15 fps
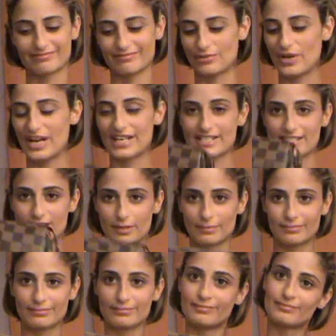wear
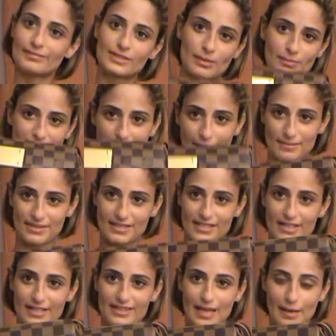sometimes
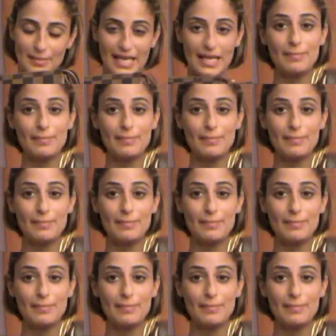the Damier